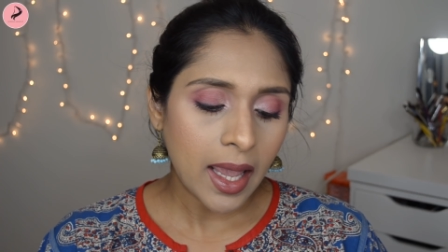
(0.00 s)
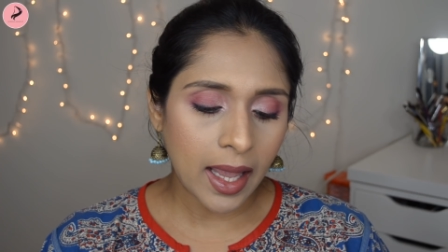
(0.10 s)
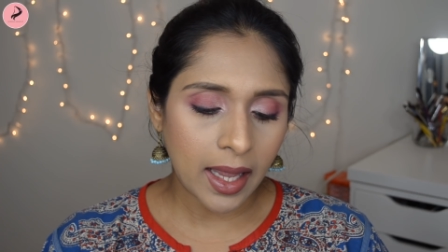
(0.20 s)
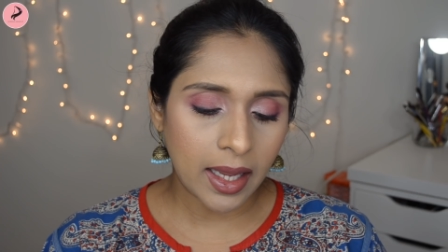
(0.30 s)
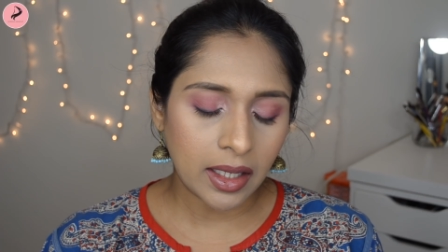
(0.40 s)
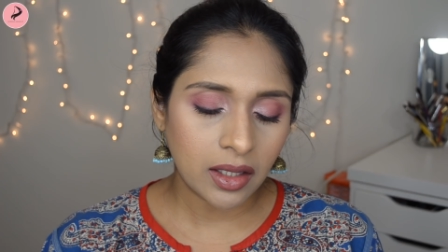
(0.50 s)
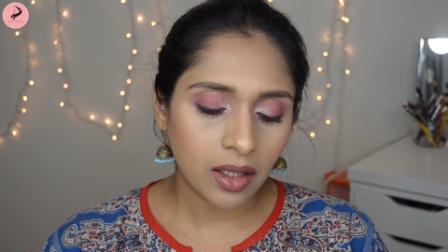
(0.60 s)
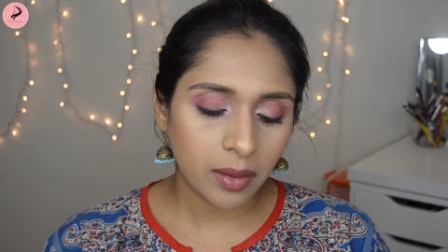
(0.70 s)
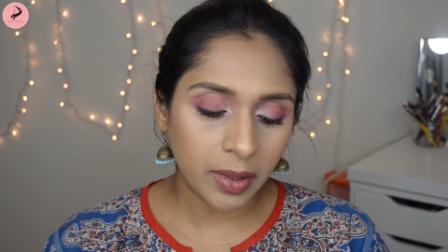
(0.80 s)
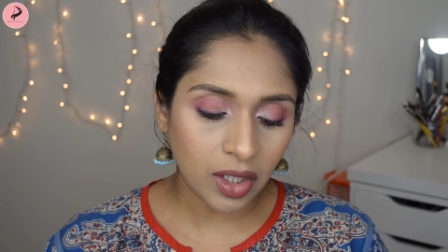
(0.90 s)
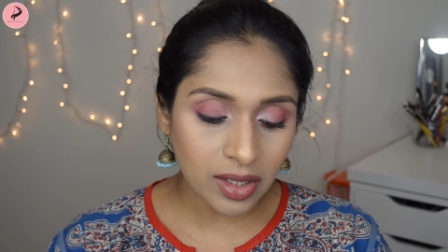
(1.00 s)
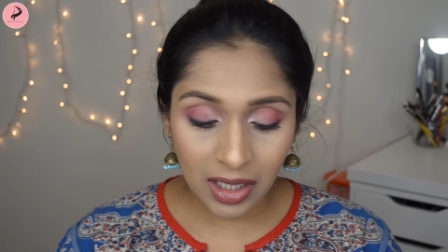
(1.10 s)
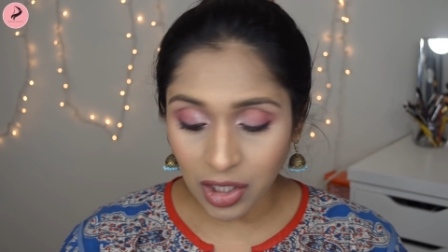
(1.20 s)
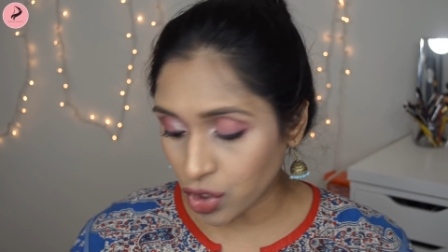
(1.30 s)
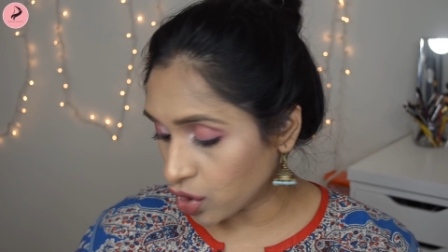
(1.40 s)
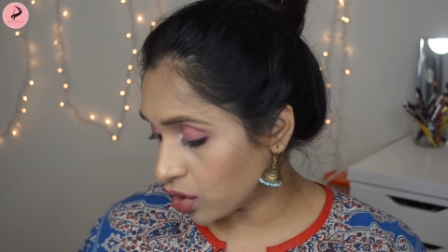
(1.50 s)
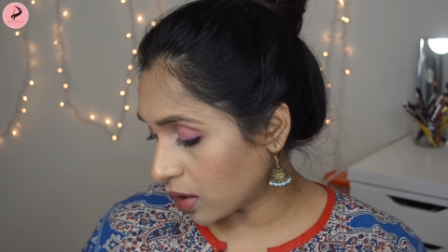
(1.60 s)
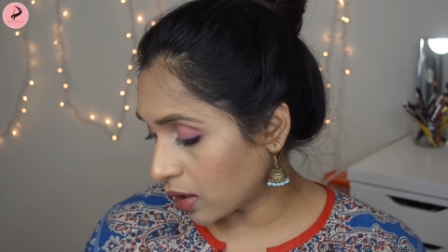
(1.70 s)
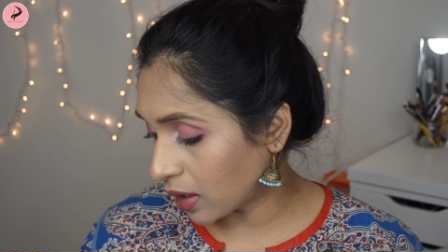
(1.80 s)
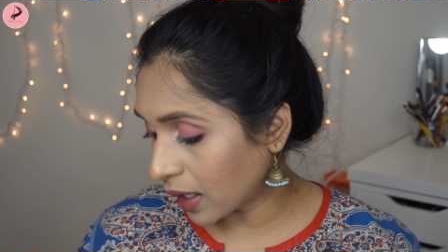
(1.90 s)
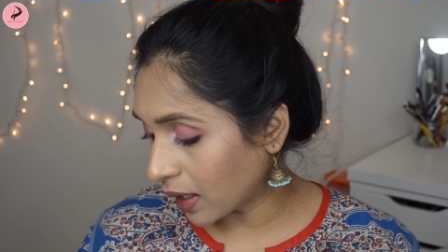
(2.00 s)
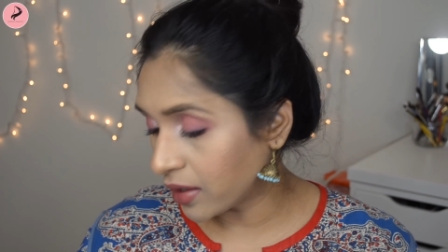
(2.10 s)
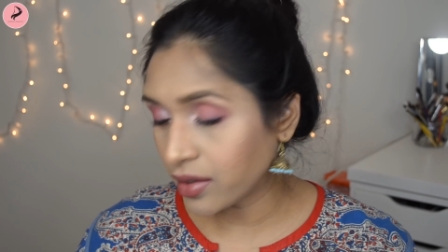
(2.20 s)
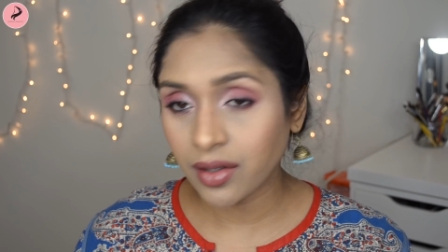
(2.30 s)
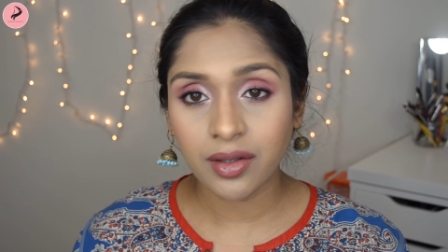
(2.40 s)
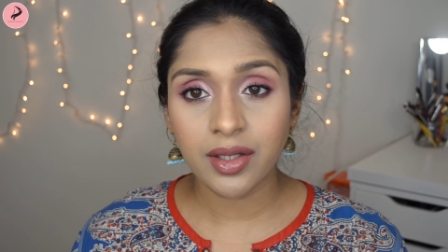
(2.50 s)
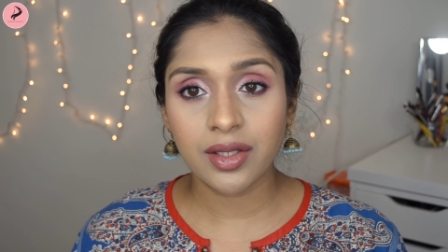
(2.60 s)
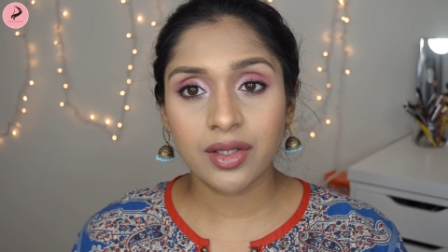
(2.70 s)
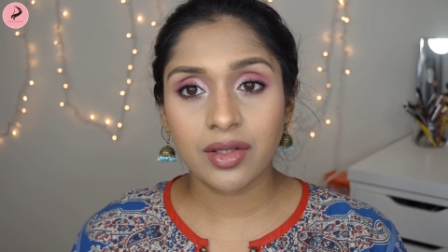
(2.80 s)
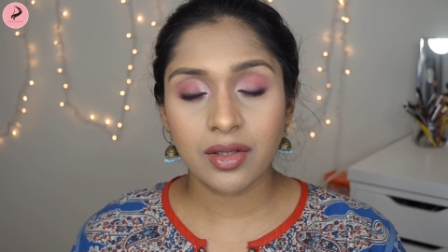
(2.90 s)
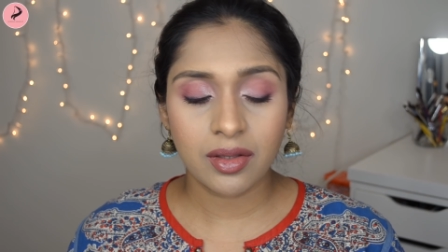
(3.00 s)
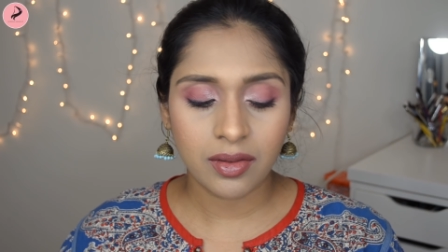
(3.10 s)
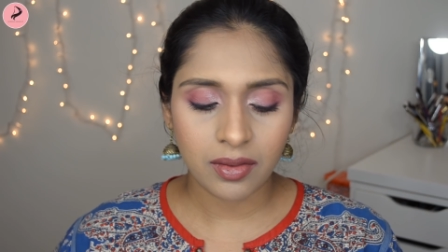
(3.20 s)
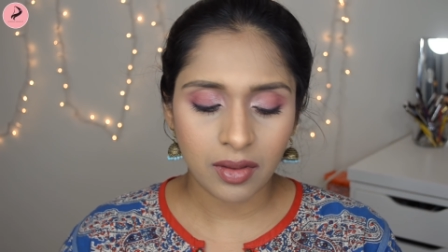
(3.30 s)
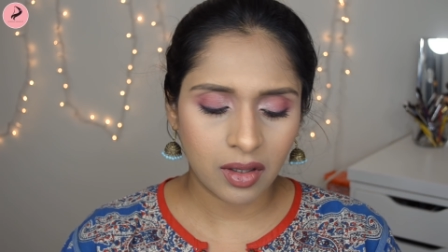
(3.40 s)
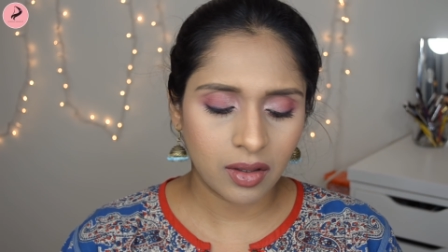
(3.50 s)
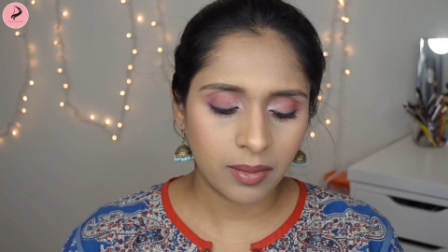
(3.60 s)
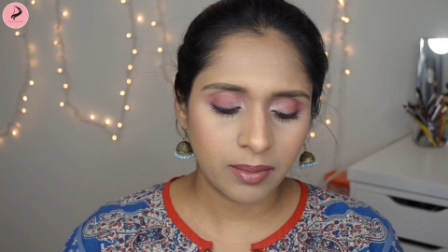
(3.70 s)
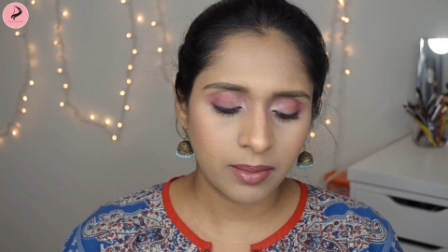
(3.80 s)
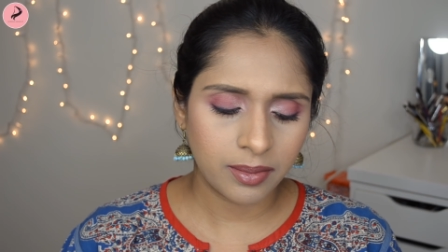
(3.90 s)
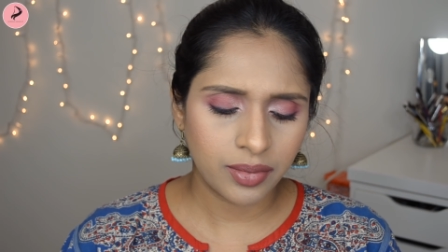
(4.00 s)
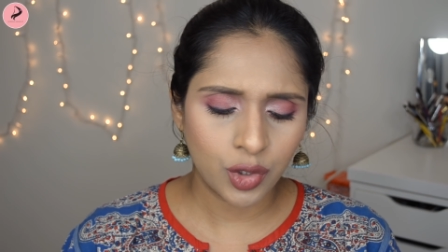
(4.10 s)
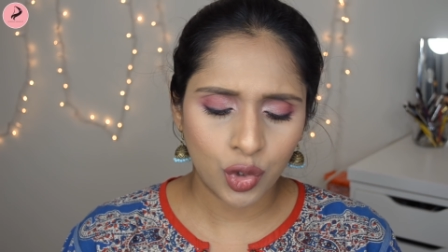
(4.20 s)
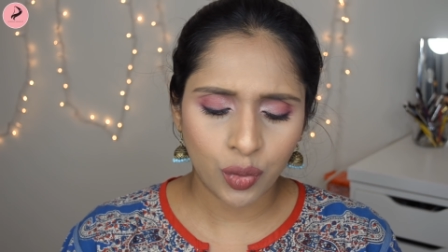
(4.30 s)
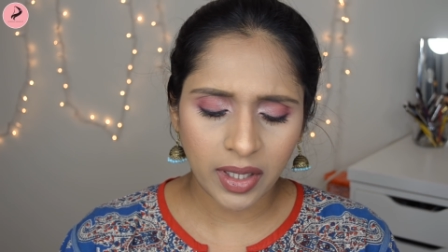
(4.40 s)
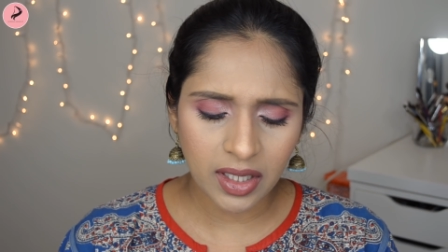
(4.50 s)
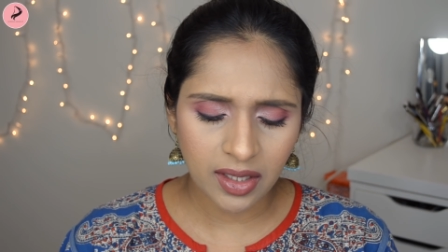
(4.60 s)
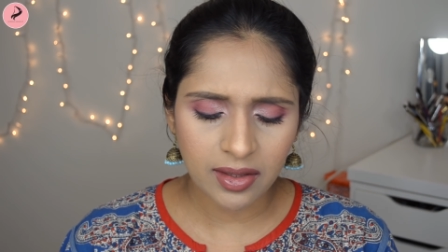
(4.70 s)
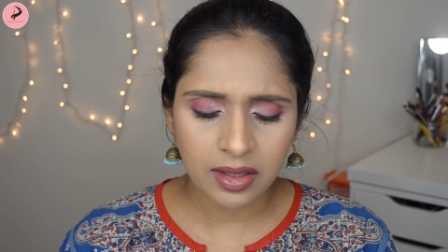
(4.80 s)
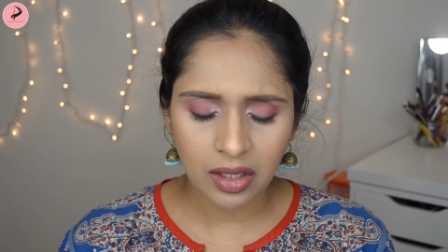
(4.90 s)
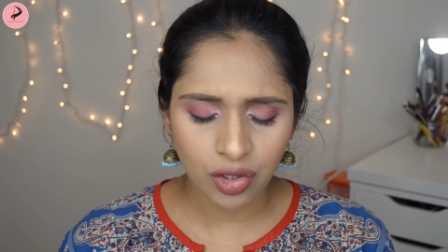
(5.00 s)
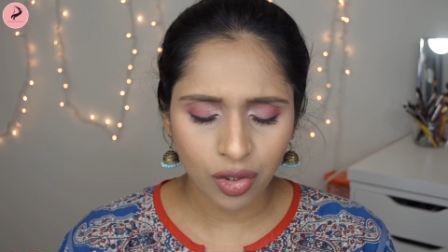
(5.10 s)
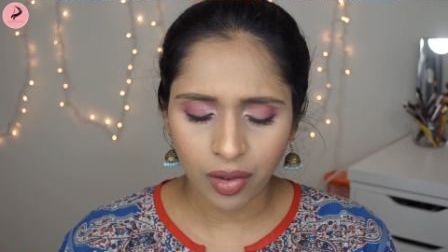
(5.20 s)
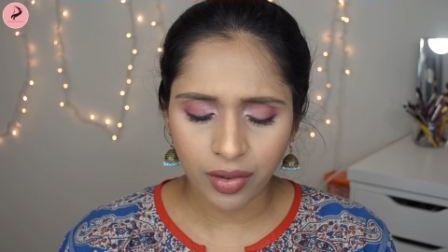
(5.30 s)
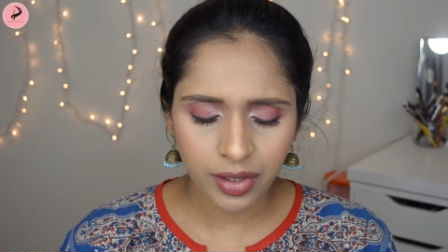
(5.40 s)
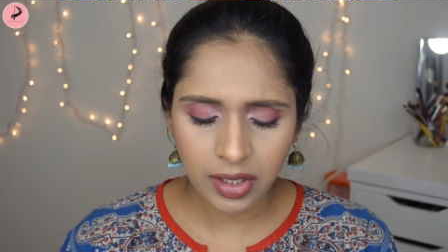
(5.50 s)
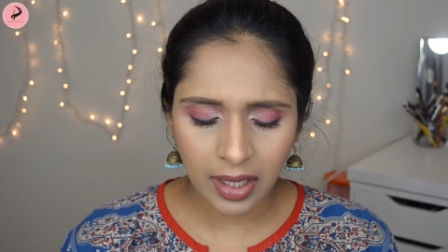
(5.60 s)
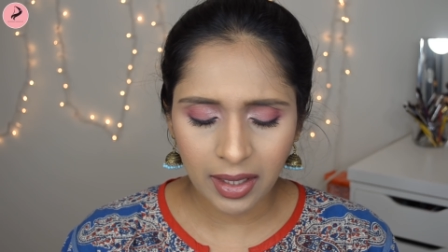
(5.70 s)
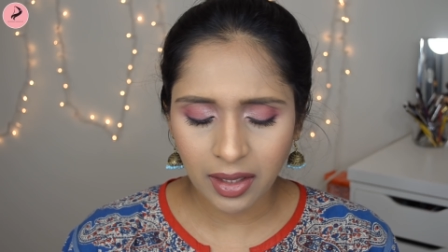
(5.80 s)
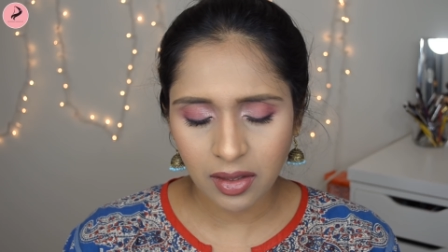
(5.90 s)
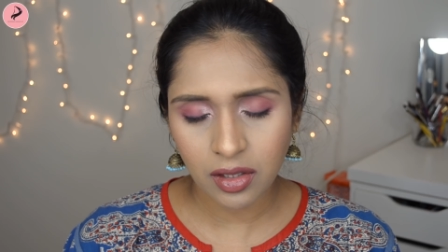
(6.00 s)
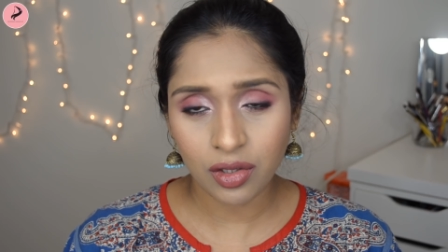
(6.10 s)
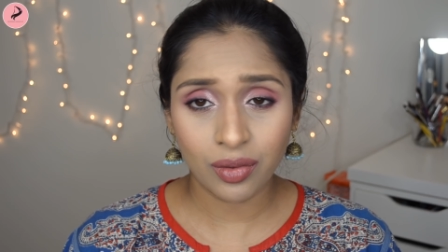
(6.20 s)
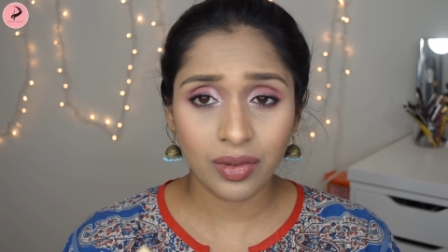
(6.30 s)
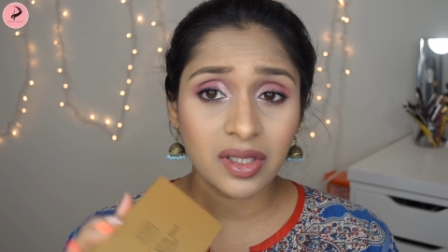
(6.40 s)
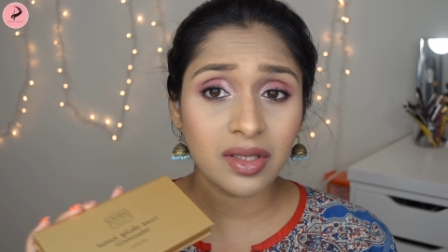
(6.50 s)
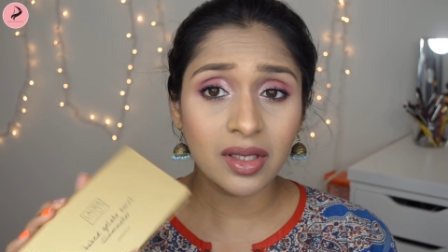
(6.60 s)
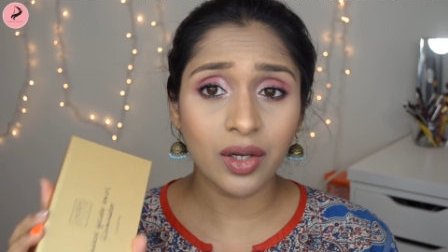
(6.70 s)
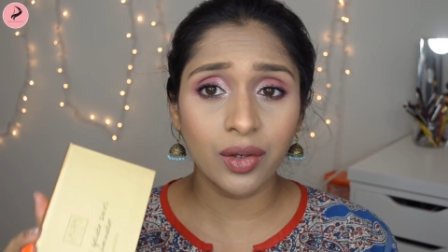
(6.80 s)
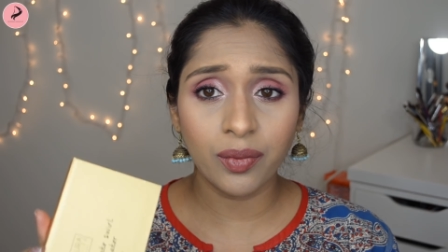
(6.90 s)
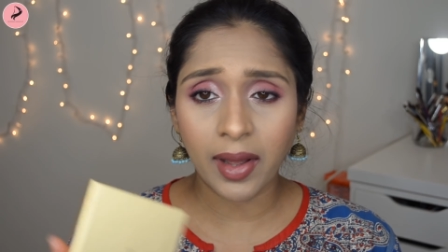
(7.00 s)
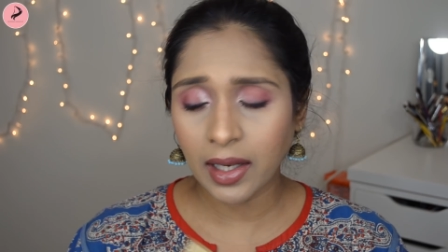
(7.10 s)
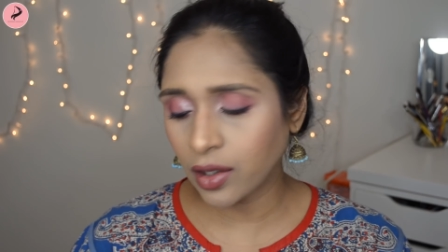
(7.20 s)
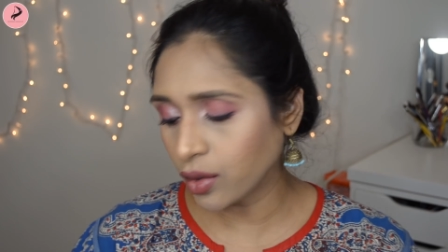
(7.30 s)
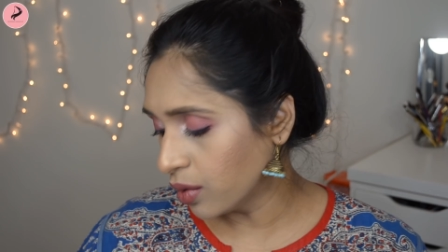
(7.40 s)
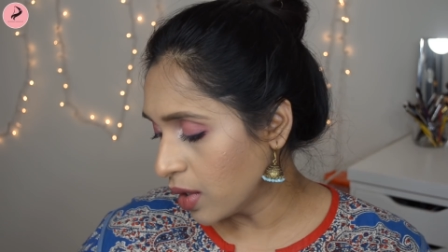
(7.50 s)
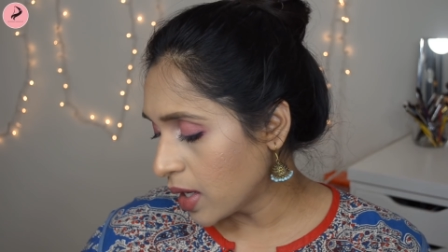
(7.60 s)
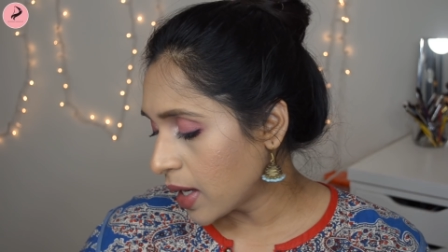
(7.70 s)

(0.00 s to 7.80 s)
and because each highlighter is $26, I guess, so this is a good value.